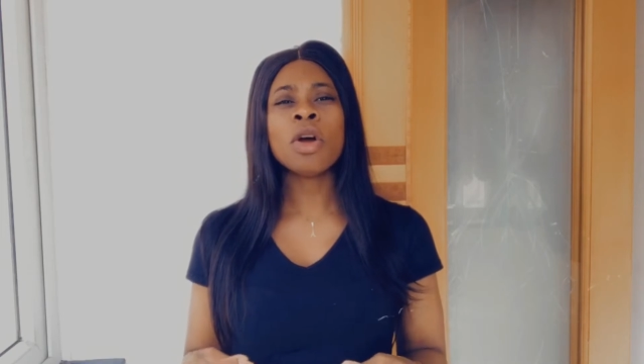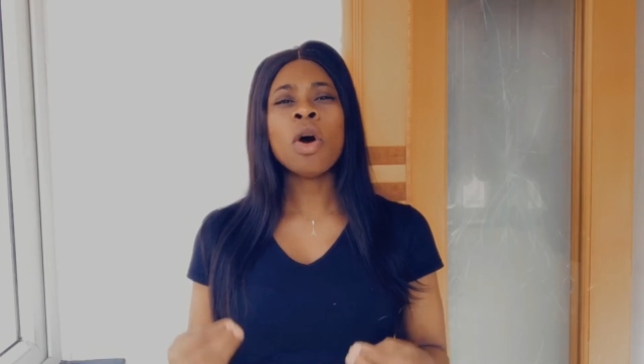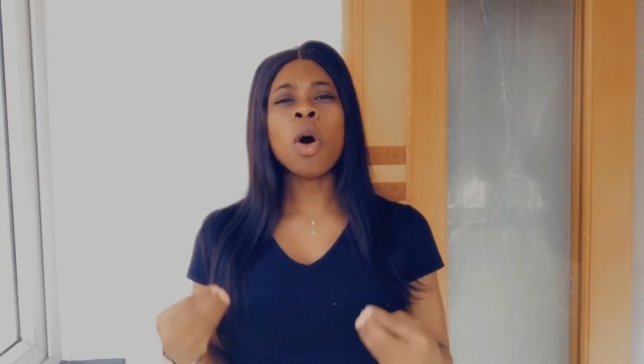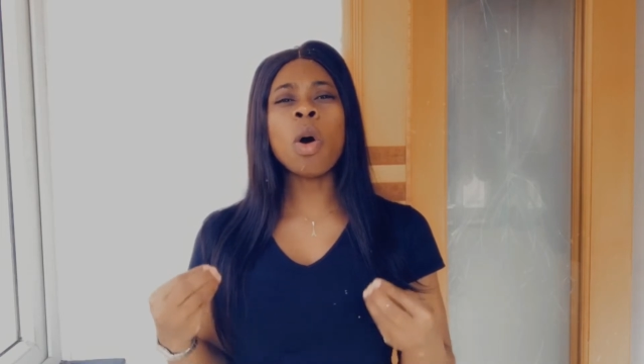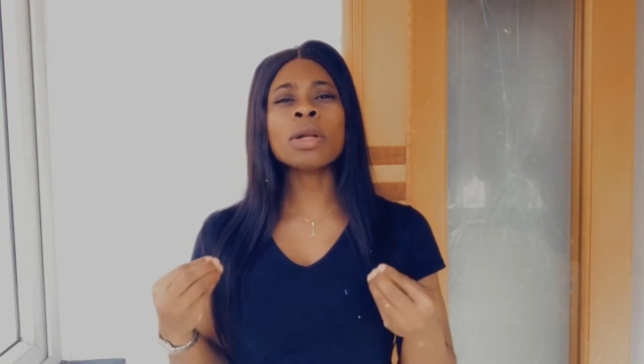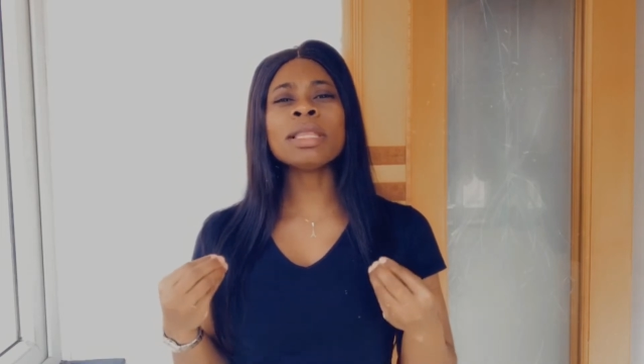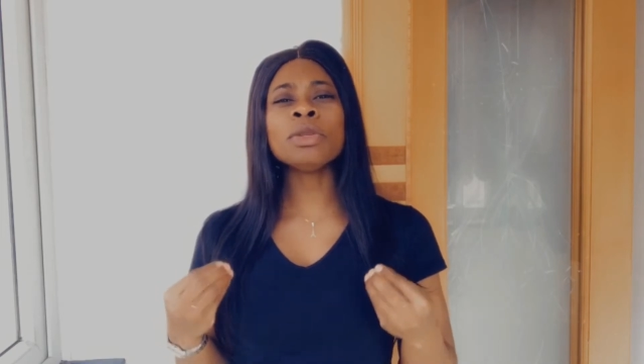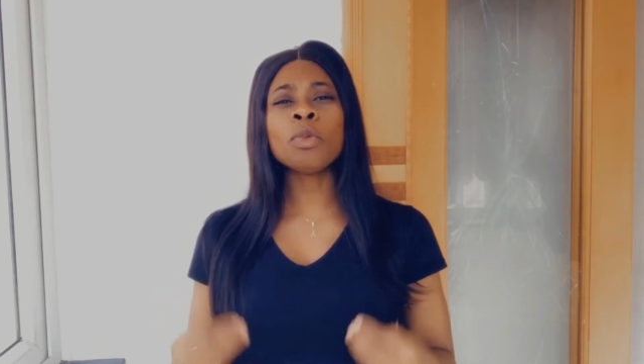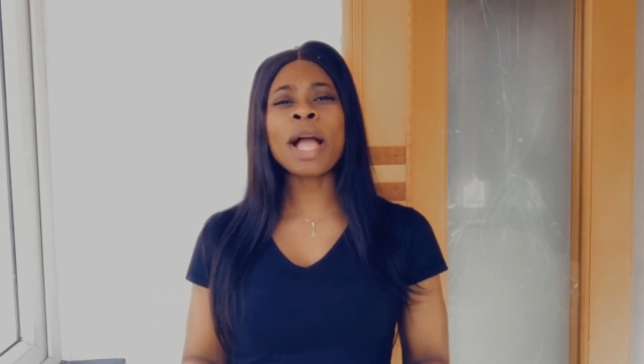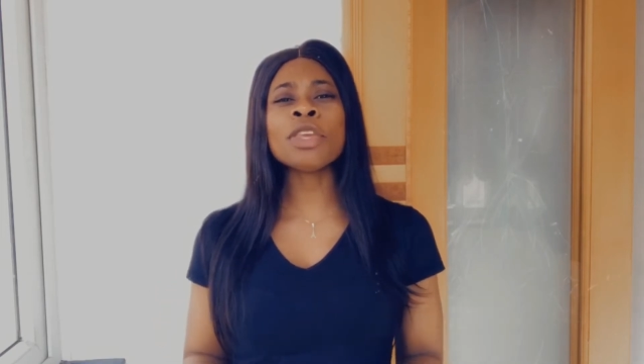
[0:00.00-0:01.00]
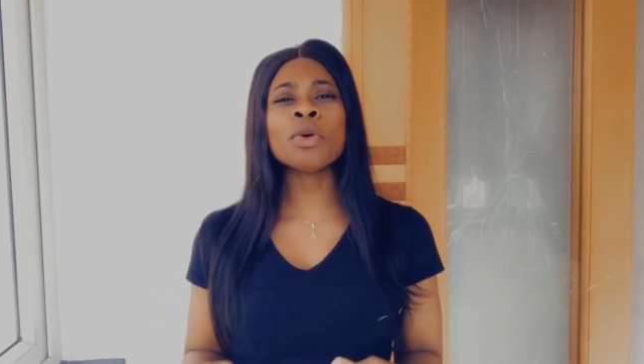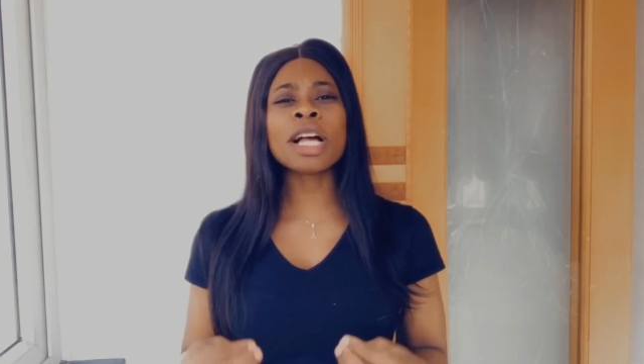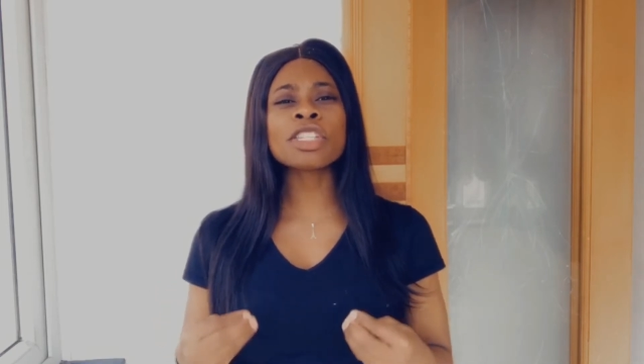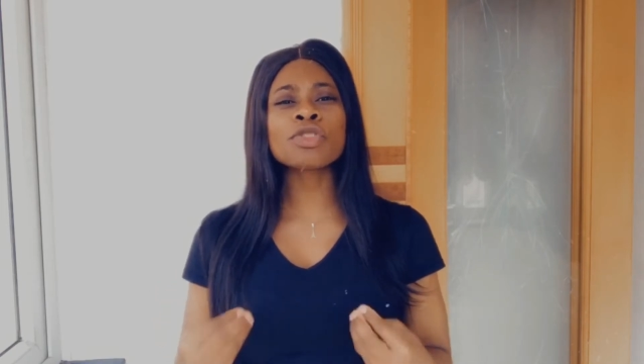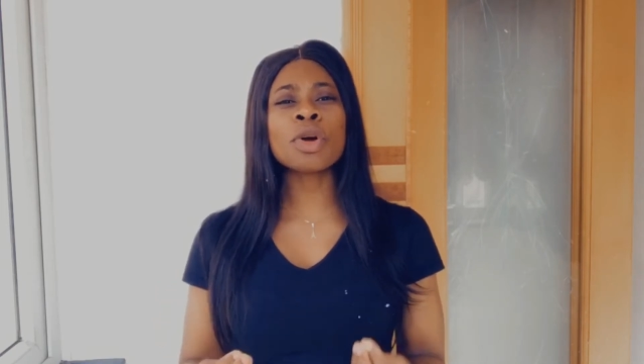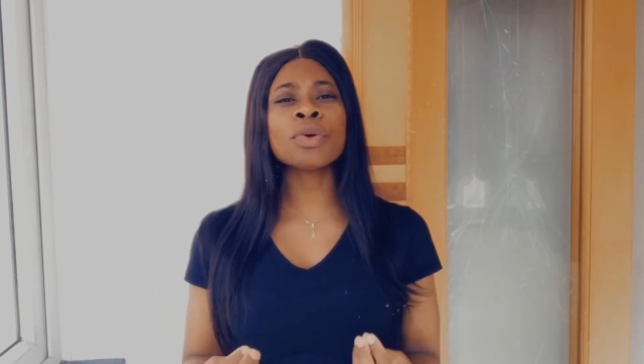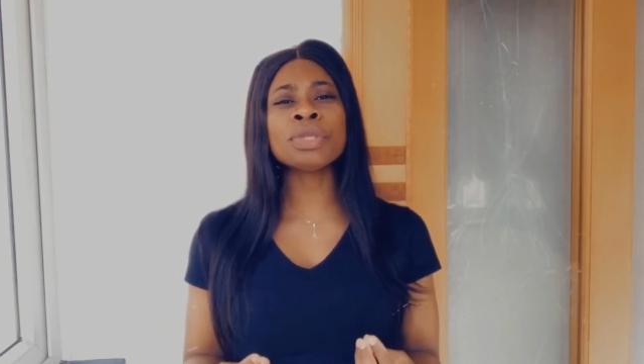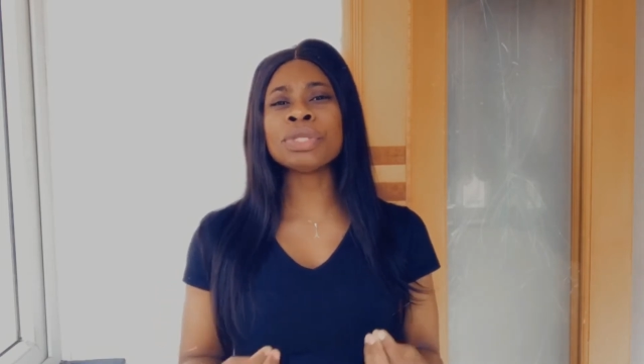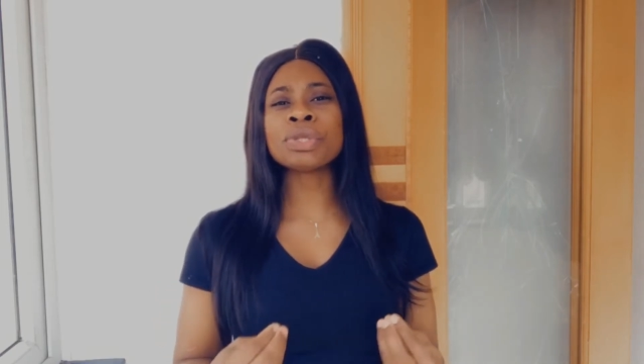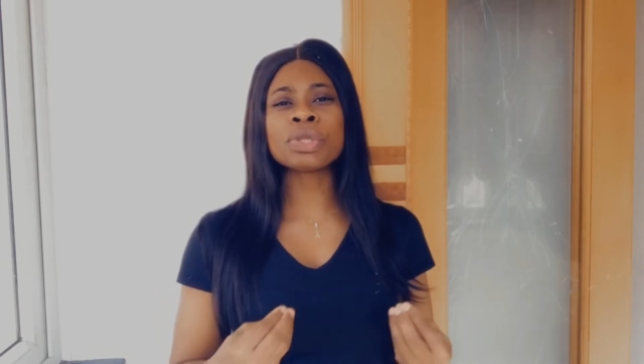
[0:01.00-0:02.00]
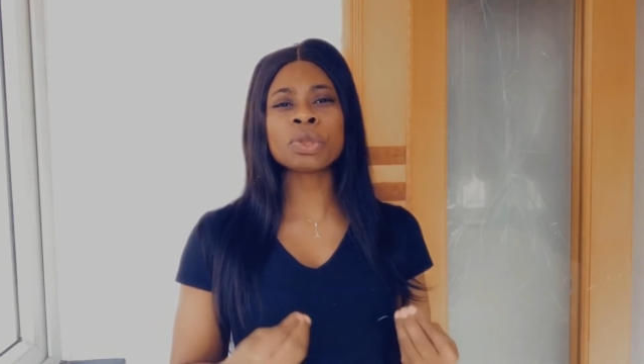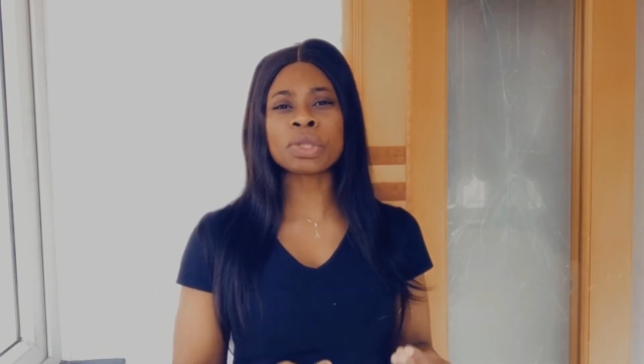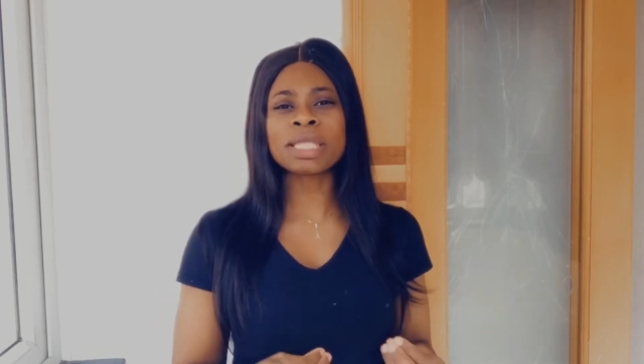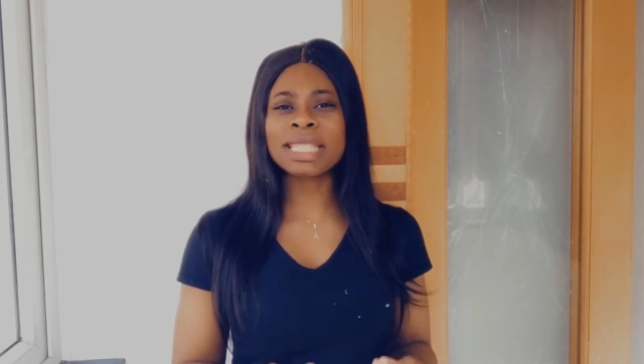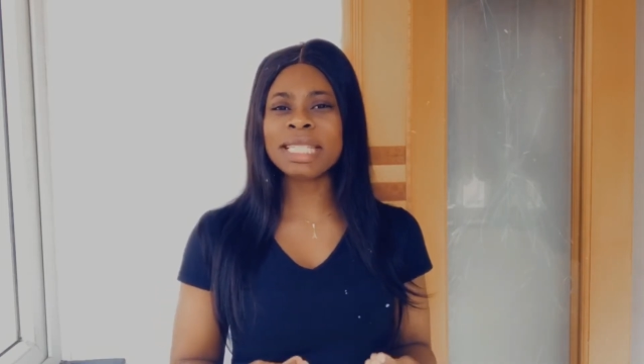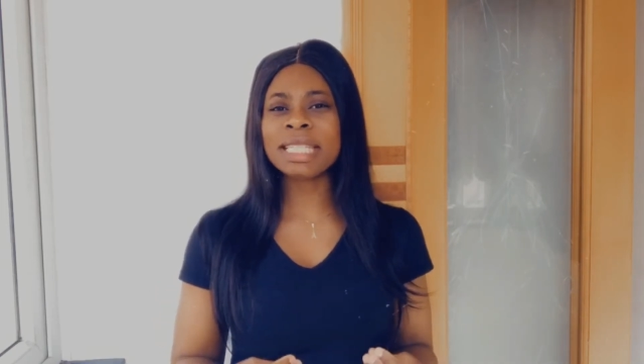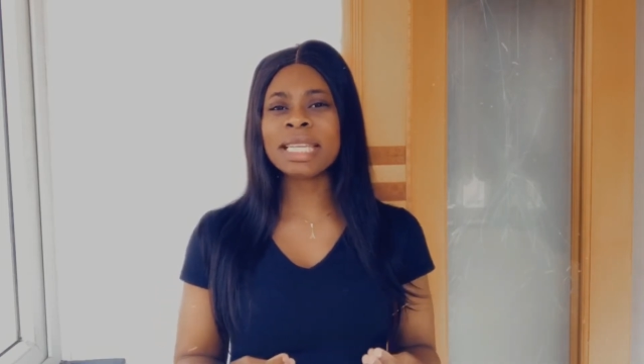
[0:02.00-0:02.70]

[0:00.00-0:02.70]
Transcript: or while you are struggling to succeed?